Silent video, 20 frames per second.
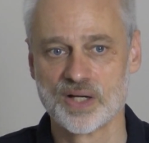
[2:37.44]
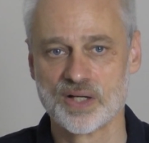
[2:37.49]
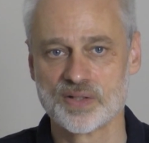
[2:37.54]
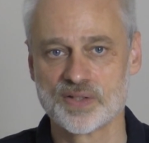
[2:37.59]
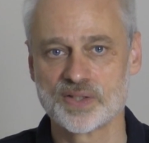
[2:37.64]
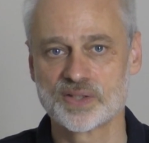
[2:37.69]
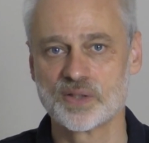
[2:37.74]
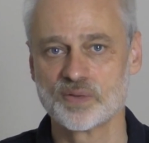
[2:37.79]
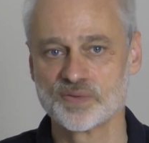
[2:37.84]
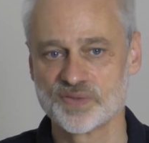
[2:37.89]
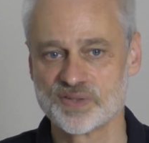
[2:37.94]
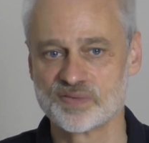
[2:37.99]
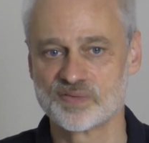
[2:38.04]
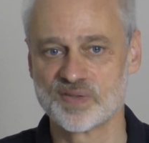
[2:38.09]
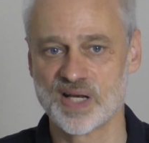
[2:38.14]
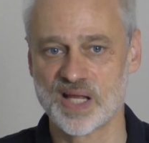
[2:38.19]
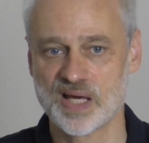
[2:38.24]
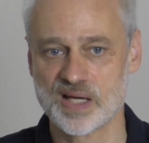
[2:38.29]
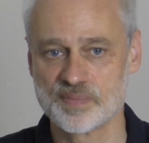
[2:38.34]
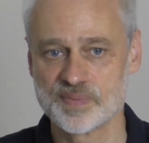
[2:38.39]
The coating
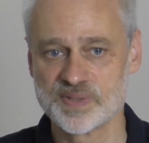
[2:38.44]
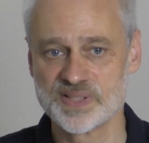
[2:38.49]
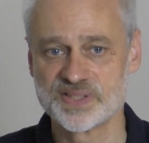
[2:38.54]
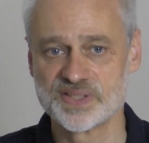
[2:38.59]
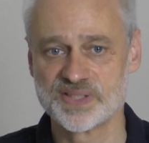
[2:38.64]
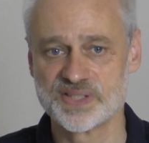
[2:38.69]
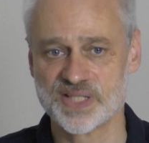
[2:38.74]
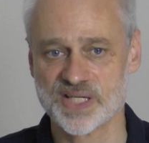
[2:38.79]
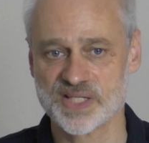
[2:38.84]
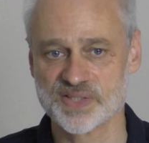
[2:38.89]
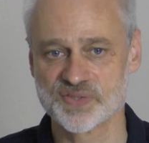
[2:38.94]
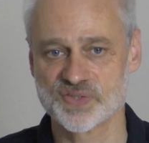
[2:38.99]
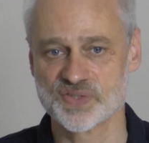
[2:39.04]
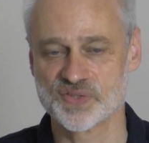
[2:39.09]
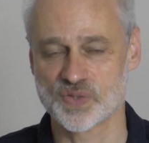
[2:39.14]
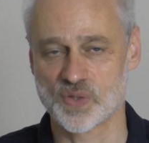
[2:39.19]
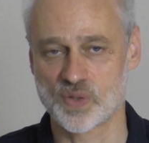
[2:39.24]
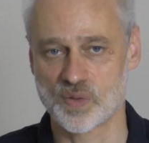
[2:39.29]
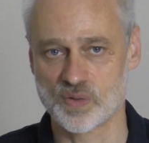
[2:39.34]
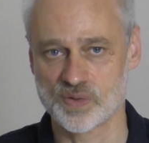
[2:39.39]
reliability test is
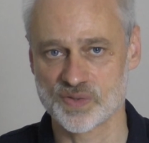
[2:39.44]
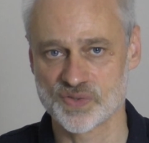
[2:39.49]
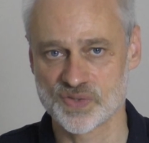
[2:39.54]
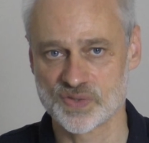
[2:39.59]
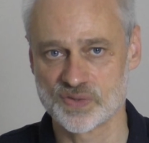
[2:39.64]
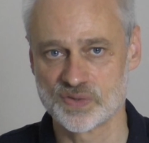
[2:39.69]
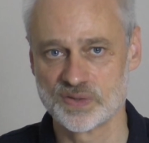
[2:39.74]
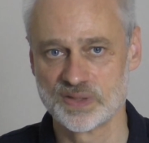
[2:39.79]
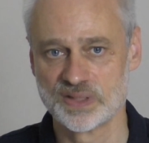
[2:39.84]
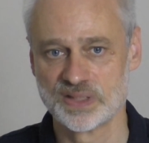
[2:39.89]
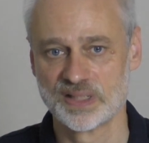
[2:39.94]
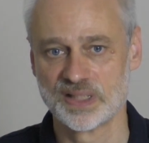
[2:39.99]
also